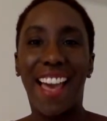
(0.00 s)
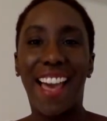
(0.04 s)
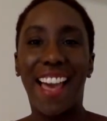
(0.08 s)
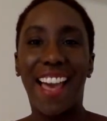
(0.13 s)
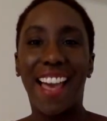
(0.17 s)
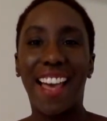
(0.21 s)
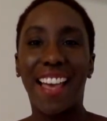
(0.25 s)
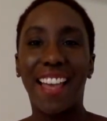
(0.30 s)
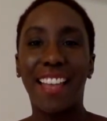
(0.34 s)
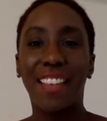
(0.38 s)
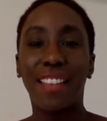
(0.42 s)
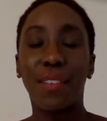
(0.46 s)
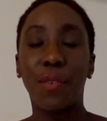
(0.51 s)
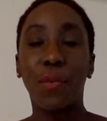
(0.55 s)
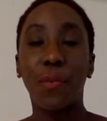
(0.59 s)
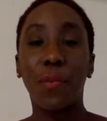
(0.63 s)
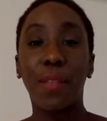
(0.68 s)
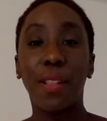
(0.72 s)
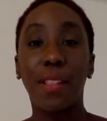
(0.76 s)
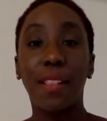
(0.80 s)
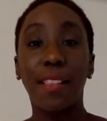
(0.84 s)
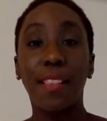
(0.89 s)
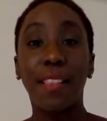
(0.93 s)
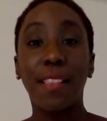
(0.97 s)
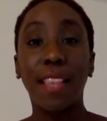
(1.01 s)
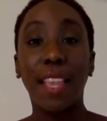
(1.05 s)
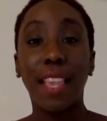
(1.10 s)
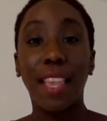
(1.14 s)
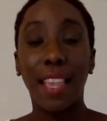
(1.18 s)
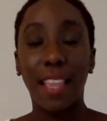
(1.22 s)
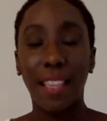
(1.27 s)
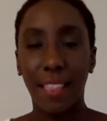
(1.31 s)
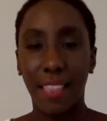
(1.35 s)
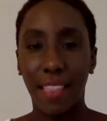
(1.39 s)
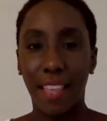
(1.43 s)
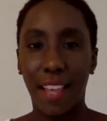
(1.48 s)
And with
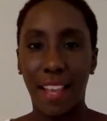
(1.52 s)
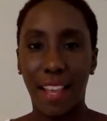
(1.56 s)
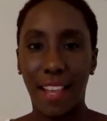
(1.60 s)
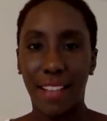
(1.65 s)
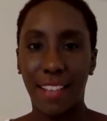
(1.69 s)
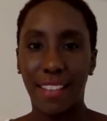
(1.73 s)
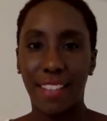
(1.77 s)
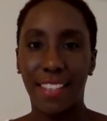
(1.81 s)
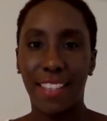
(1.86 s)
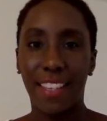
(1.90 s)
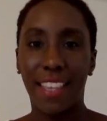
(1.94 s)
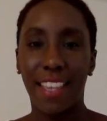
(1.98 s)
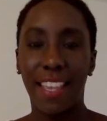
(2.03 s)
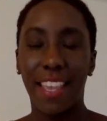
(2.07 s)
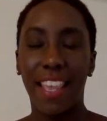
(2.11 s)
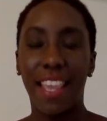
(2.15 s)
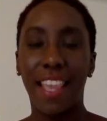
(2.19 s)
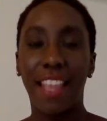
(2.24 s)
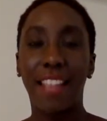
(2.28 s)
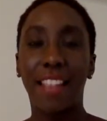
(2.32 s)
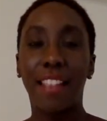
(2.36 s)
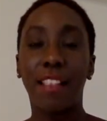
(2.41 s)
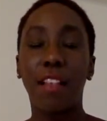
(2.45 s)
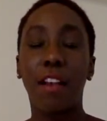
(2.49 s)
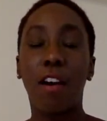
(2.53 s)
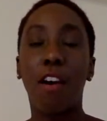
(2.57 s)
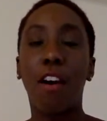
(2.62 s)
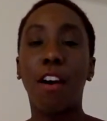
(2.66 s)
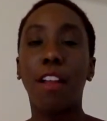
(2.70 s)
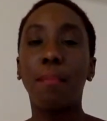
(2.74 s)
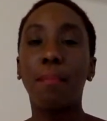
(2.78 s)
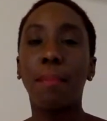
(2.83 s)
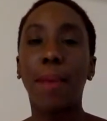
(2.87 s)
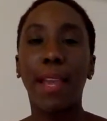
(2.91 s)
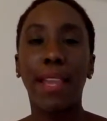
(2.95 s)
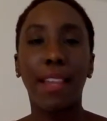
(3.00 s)
saying that, it's
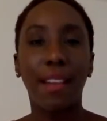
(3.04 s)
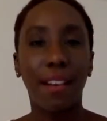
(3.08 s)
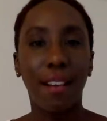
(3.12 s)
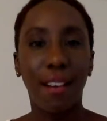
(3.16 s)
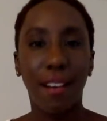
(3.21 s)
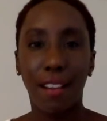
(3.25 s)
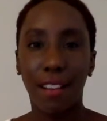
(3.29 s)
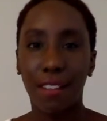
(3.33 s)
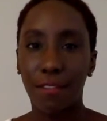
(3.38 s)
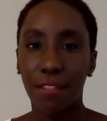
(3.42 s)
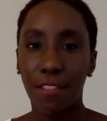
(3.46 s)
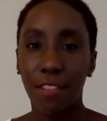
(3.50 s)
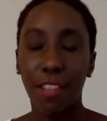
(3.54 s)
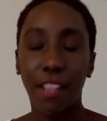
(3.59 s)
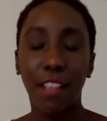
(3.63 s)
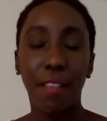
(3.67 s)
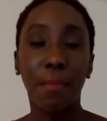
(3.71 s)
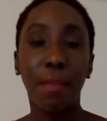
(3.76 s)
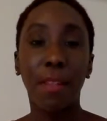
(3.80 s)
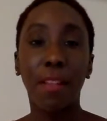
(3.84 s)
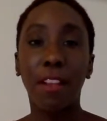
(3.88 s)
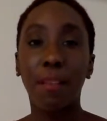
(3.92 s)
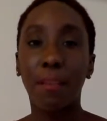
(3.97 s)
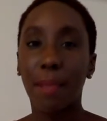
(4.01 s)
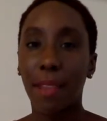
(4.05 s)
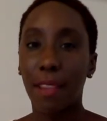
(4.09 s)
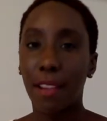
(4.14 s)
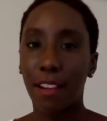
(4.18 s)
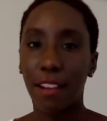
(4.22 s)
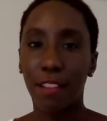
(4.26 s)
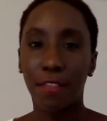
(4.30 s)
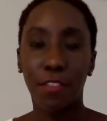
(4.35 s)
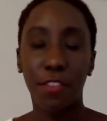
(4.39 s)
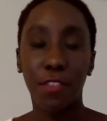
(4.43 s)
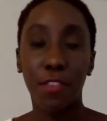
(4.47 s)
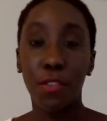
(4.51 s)
on my heart. It's been on my
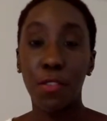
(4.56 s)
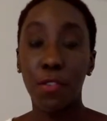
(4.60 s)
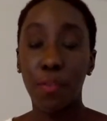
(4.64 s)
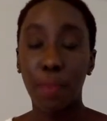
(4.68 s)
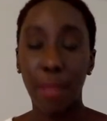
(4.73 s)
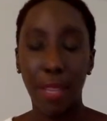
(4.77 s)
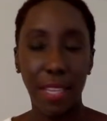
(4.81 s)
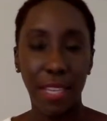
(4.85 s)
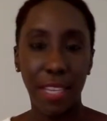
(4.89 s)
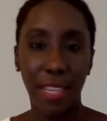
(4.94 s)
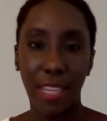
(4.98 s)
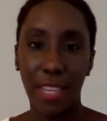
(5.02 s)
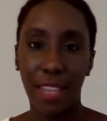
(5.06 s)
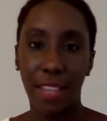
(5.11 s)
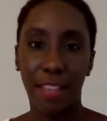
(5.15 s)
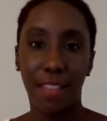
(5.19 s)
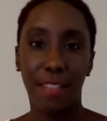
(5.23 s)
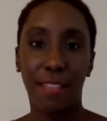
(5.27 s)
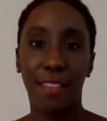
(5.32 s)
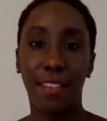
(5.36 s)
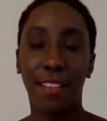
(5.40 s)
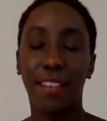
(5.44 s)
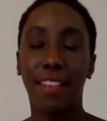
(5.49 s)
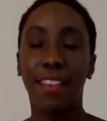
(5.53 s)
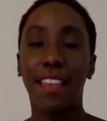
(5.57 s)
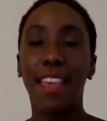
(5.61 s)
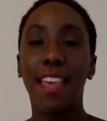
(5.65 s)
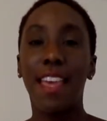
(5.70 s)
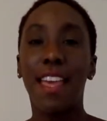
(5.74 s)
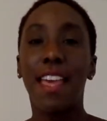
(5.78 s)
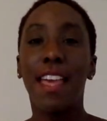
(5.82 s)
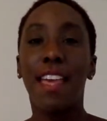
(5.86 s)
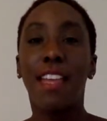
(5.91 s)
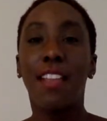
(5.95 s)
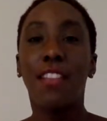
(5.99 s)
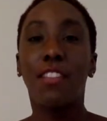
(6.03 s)
heart for so many years to
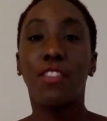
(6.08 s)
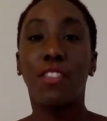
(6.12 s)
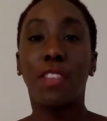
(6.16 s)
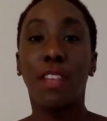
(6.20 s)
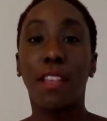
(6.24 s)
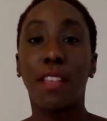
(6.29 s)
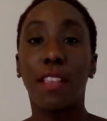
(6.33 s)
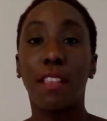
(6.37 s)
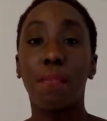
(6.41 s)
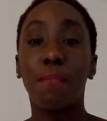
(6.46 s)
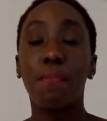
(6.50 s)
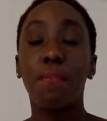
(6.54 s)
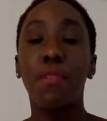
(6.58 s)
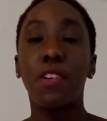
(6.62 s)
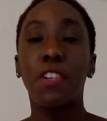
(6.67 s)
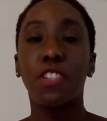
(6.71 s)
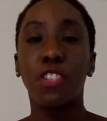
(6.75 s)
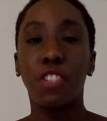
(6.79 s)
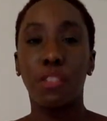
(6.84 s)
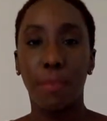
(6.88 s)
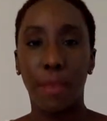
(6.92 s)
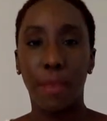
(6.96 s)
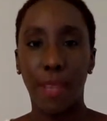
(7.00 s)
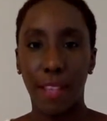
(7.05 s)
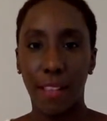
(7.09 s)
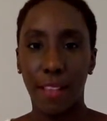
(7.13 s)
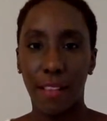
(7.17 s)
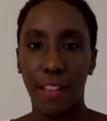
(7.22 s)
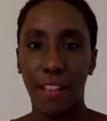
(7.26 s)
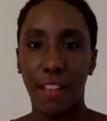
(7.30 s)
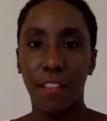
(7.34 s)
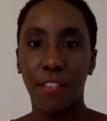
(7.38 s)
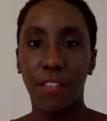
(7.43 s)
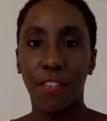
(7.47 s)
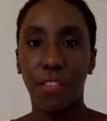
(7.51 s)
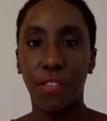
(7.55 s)
just push
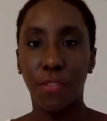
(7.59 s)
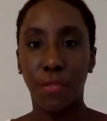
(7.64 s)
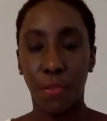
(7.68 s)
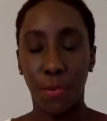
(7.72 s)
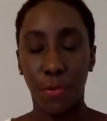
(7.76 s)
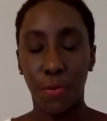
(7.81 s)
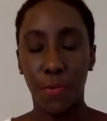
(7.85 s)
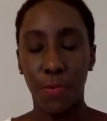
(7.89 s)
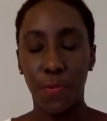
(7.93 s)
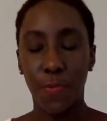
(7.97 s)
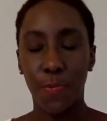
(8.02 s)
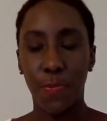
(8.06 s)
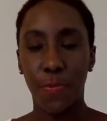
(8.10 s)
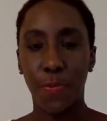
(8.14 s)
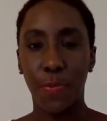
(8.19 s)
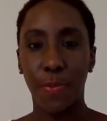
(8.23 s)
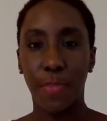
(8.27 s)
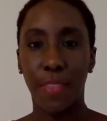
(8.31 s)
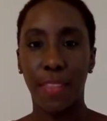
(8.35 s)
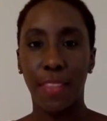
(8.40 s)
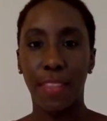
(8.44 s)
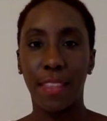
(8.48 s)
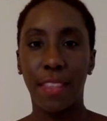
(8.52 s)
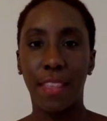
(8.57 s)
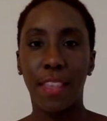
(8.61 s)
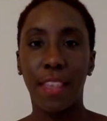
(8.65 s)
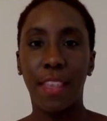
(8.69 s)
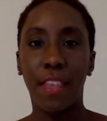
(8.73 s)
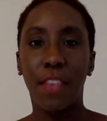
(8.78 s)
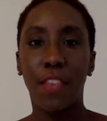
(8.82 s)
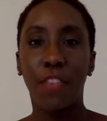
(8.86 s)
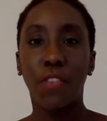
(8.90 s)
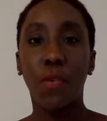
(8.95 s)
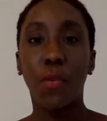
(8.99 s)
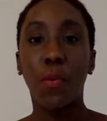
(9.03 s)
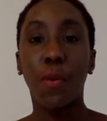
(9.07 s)
myself through.
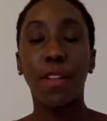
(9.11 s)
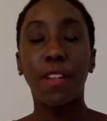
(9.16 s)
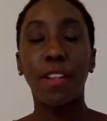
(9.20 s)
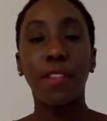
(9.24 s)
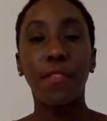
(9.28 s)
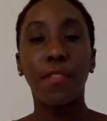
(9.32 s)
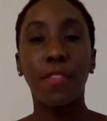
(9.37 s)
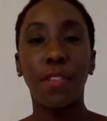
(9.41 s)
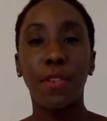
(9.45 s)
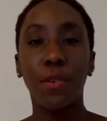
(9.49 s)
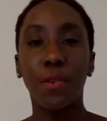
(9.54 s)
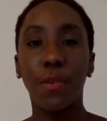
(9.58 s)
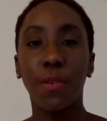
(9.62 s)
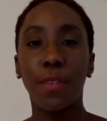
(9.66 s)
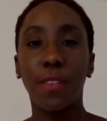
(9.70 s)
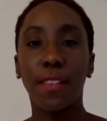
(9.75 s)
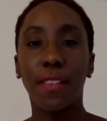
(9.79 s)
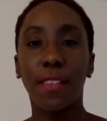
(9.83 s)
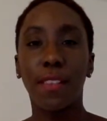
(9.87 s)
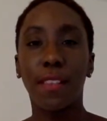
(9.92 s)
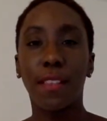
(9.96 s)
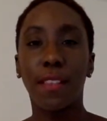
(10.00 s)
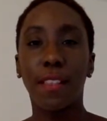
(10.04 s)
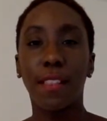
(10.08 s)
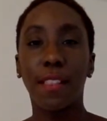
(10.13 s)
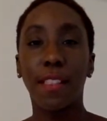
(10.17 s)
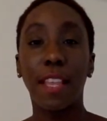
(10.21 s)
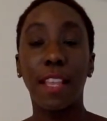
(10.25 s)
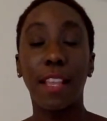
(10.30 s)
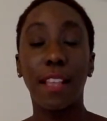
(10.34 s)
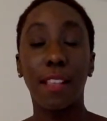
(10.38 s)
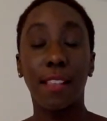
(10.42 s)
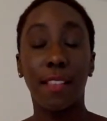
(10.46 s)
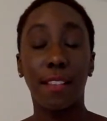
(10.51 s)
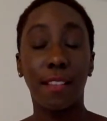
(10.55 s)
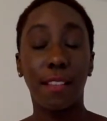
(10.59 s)
So one of those
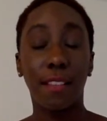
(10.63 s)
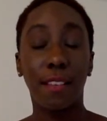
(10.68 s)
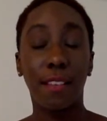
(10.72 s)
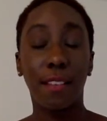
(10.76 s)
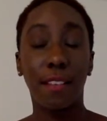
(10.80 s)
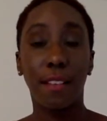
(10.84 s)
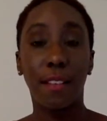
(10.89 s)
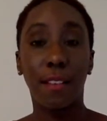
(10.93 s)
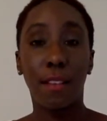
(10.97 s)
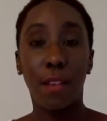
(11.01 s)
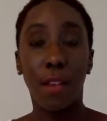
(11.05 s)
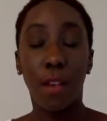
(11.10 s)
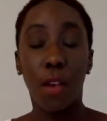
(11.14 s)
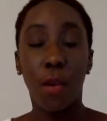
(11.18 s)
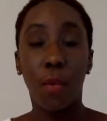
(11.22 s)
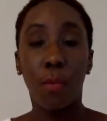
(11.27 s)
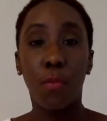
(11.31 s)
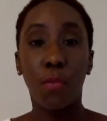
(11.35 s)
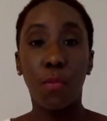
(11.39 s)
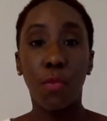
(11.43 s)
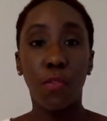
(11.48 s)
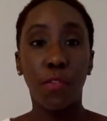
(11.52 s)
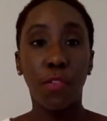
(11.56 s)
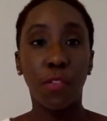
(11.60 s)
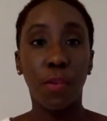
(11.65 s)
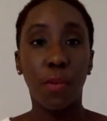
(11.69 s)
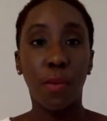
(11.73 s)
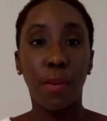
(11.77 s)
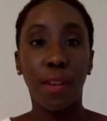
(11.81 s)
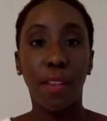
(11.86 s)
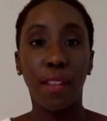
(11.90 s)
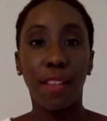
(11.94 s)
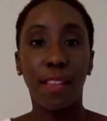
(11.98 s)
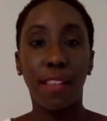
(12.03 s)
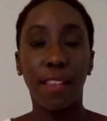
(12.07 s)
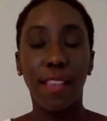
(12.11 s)
things to move
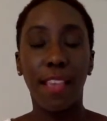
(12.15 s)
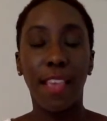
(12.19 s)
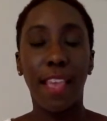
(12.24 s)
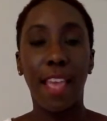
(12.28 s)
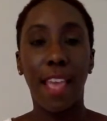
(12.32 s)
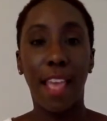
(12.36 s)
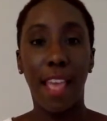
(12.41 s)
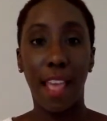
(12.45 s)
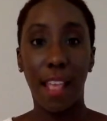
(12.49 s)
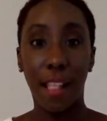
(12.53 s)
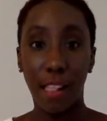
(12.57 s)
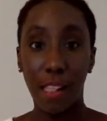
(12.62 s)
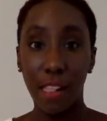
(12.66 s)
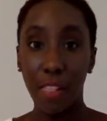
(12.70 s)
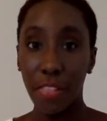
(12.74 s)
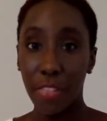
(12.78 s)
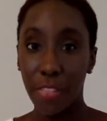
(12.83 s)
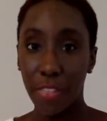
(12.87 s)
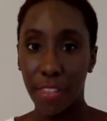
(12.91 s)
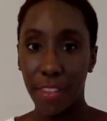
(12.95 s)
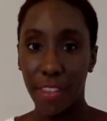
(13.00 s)
towards health